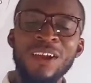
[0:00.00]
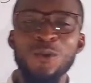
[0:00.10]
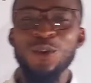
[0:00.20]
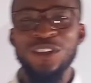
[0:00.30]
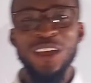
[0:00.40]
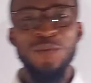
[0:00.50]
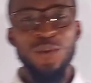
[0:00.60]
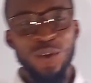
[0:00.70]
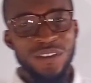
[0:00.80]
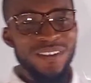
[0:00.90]
Hello, good day
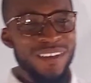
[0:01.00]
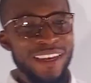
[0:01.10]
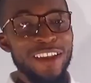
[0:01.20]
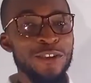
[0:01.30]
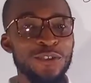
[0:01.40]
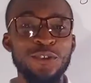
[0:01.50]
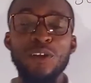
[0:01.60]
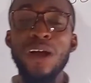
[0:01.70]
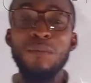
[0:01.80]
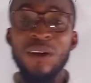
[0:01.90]
viewers. Let us
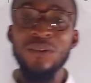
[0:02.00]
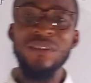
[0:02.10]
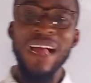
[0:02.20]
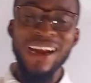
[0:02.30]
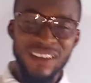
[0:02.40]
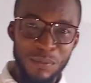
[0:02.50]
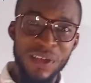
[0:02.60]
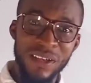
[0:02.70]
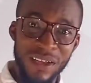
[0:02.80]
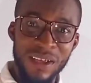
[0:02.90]
talk about
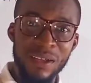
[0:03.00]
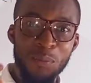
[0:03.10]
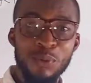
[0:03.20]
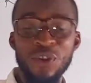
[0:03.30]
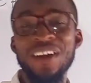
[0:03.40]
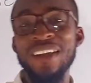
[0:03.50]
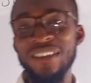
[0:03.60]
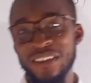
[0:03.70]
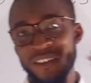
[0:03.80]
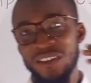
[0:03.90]
arithmetic
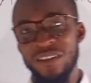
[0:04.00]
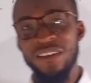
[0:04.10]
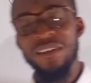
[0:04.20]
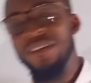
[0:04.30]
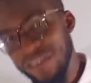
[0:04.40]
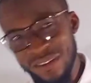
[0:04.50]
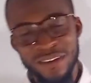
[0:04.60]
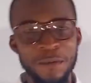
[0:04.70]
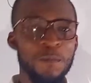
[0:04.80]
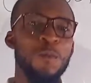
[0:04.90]
progression
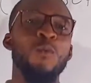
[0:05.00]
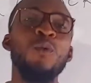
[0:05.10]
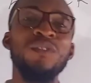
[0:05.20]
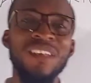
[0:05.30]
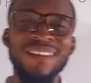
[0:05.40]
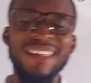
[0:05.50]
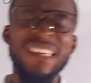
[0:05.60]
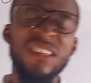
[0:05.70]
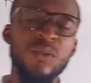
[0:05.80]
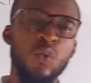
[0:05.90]
series. When we say
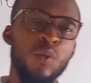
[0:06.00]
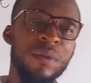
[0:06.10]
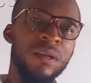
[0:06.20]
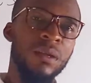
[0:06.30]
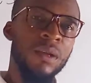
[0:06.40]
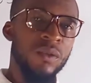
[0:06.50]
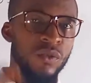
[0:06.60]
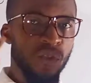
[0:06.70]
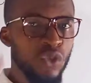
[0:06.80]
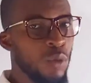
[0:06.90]
series, we mean
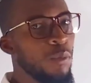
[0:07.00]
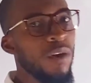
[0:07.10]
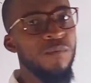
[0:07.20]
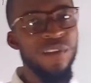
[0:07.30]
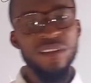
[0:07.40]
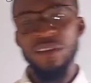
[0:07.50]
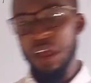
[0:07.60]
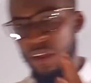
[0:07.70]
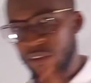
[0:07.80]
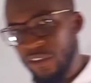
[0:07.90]
some of
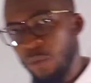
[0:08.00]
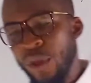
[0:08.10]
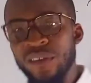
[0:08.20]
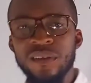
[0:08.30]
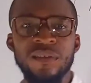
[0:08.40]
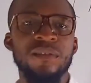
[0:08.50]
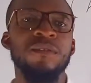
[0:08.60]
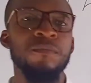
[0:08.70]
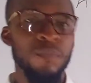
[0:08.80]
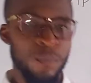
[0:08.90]
these
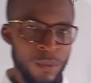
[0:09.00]
sequences.